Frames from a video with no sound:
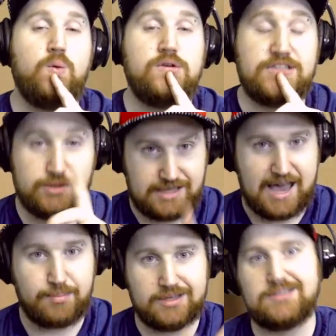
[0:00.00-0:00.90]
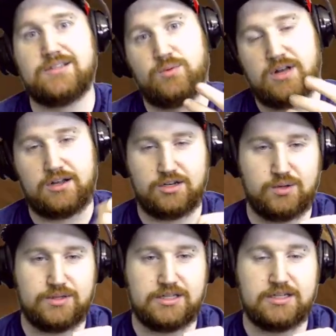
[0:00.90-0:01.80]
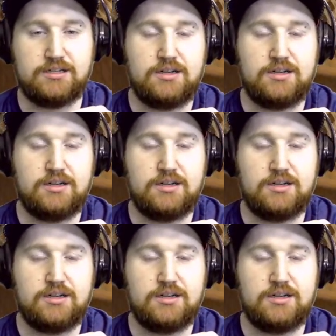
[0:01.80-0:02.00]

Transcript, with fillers: She's napping, so we're not gonna go in there.